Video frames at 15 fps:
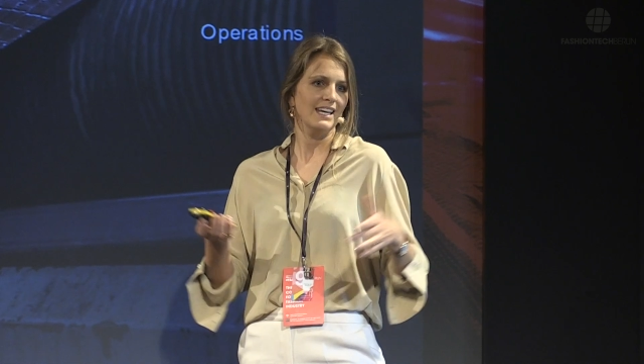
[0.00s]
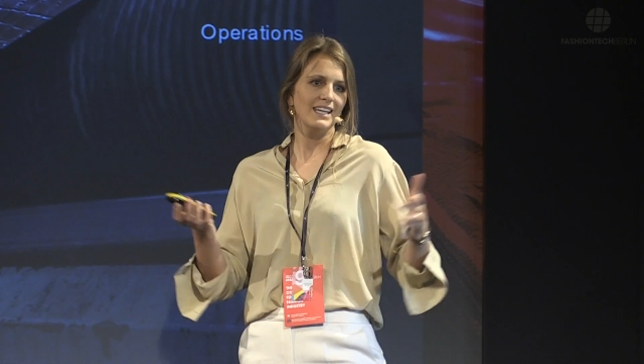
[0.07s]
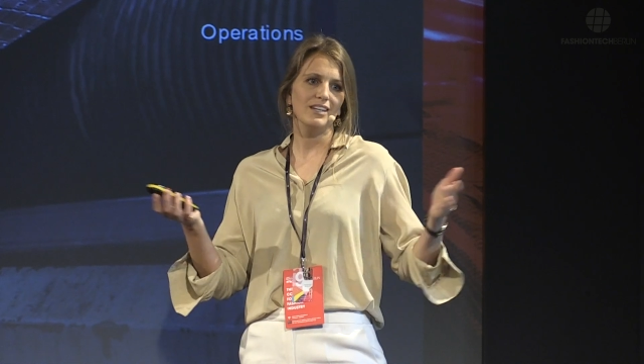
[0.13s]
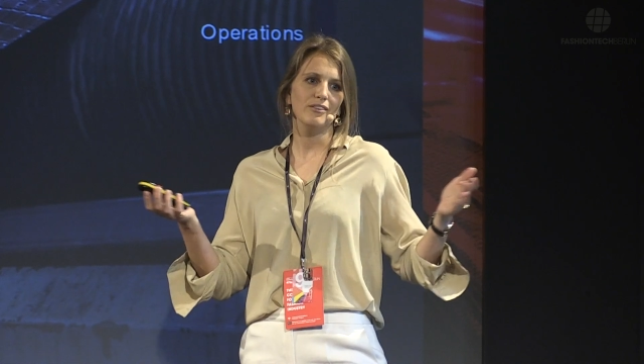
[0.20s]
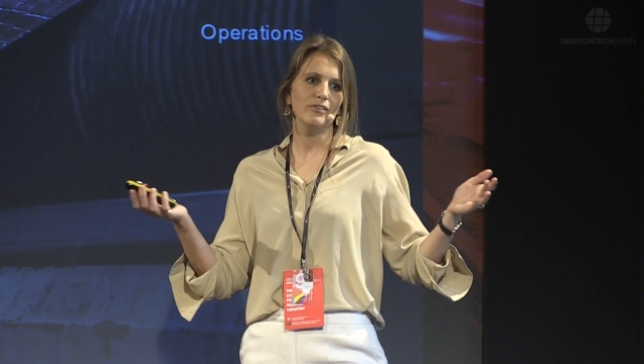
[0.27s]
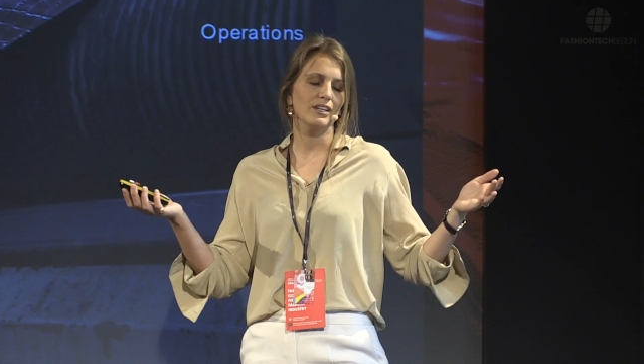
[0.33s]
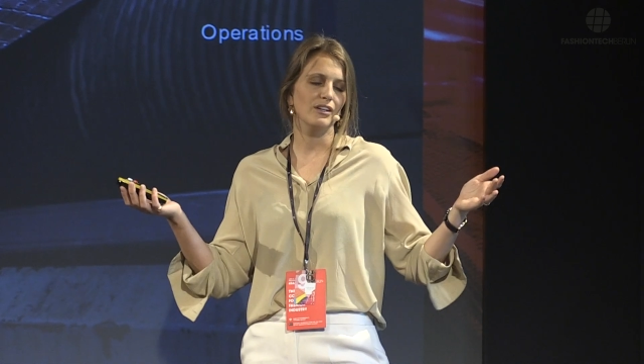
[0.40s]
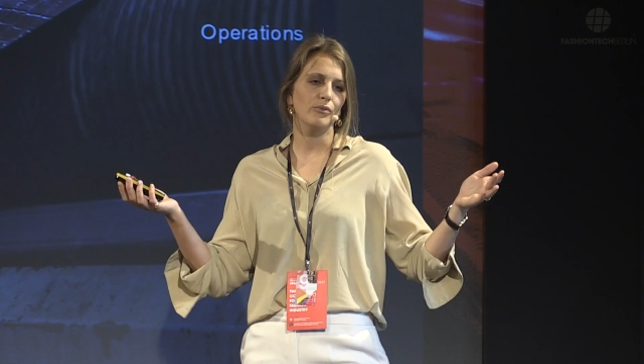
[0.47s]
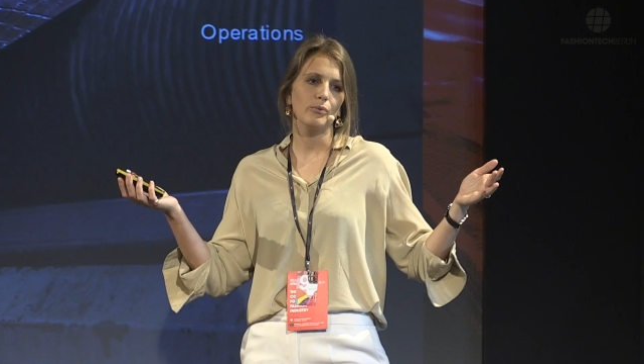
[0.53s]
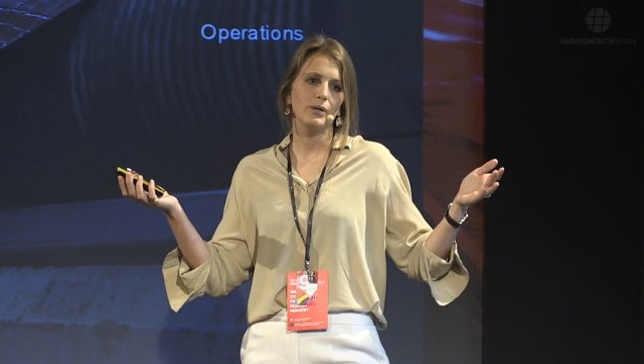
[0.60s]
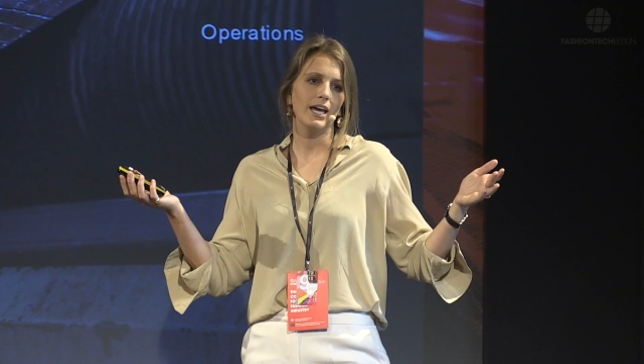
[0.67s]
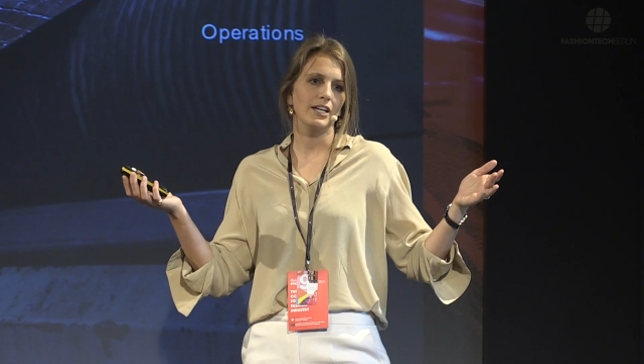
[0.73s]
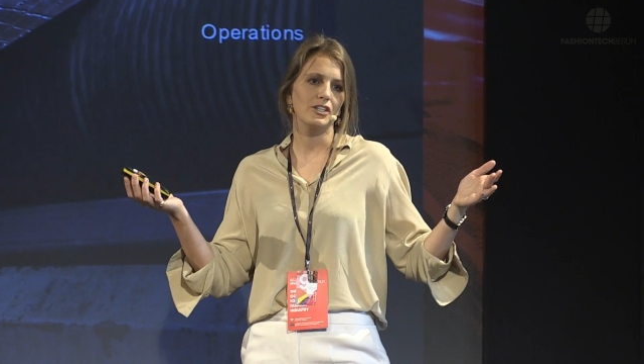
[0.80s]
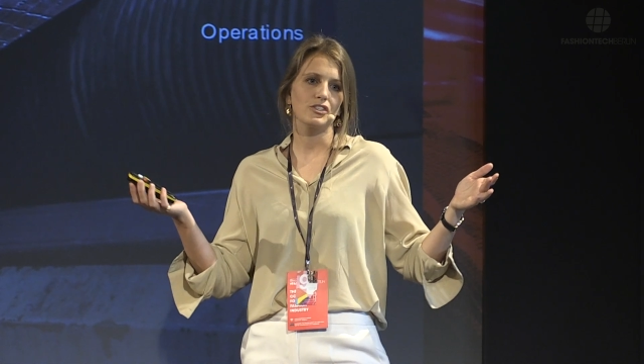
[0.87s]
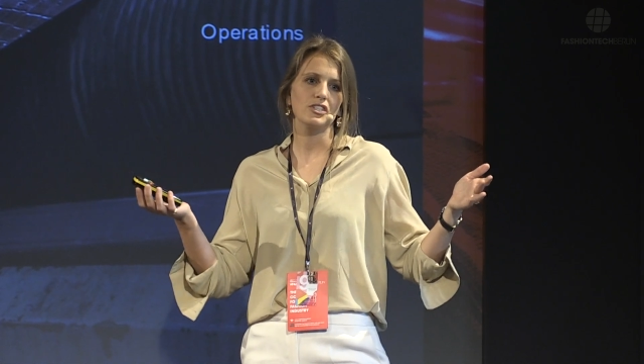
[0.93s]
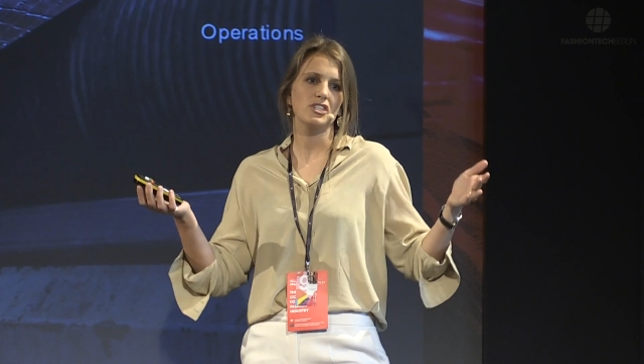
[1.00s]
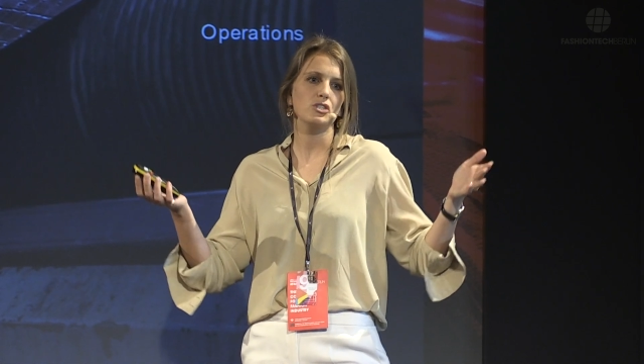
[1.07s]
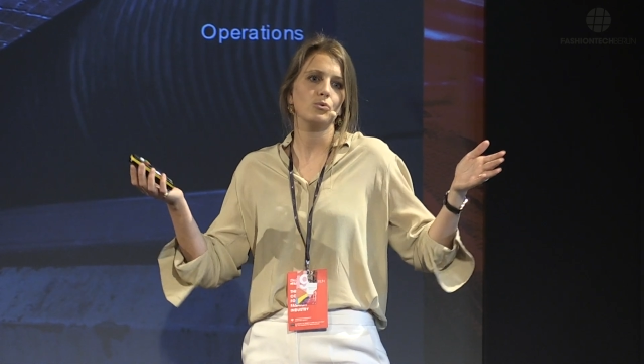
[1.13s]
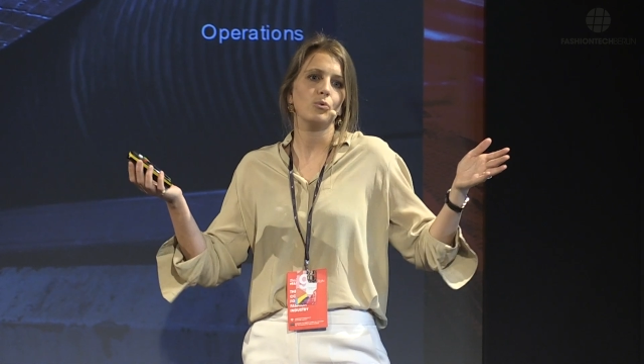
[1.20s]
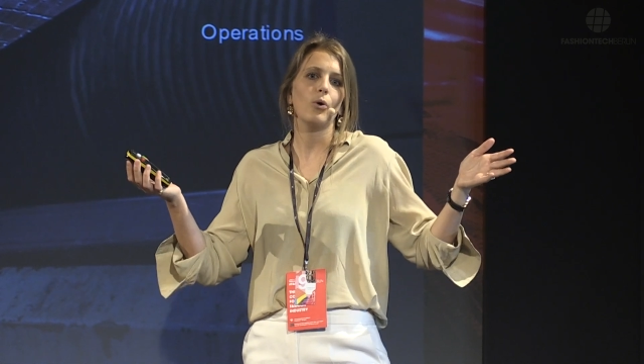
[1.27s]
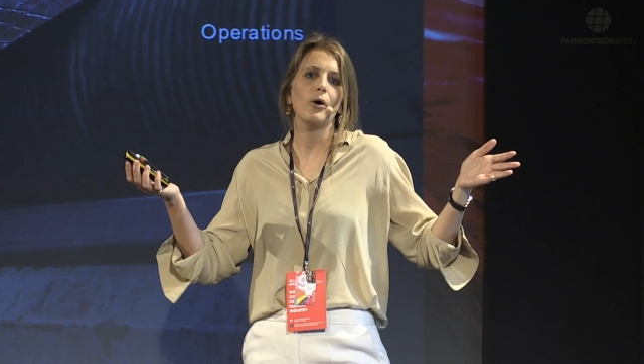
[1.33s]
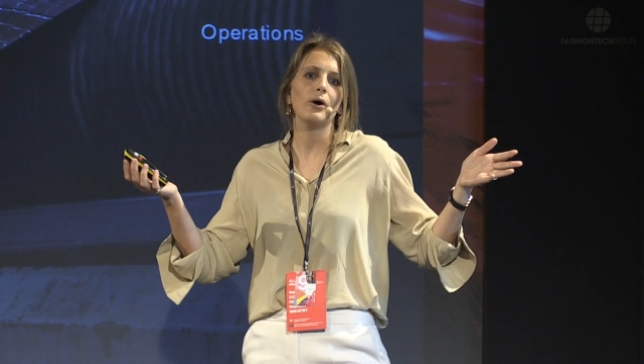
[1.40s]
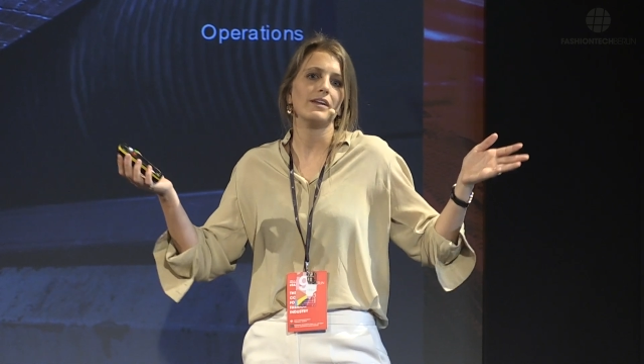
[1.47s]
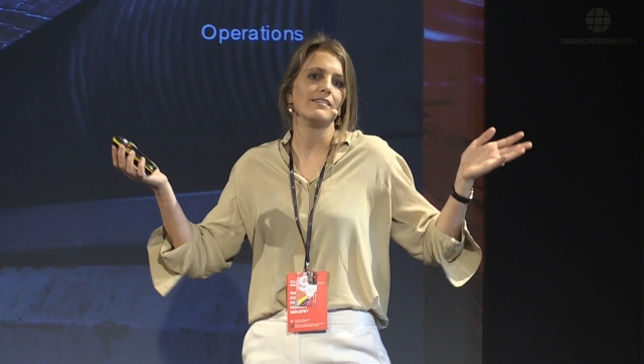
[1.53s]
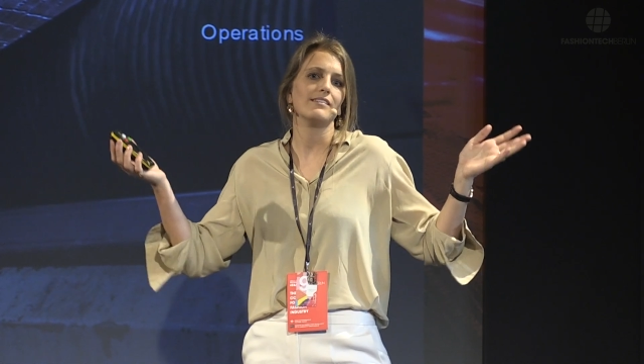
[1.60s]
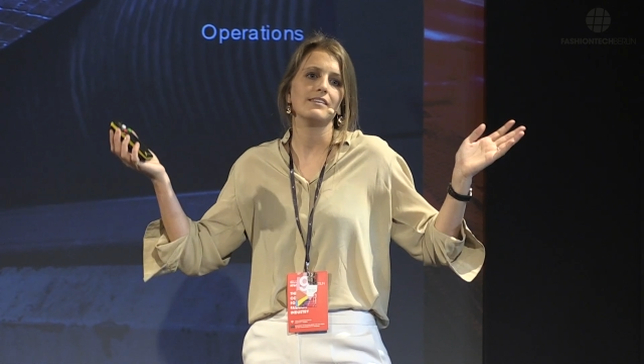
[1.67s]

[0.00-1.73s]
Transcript: even if we had just 2 orders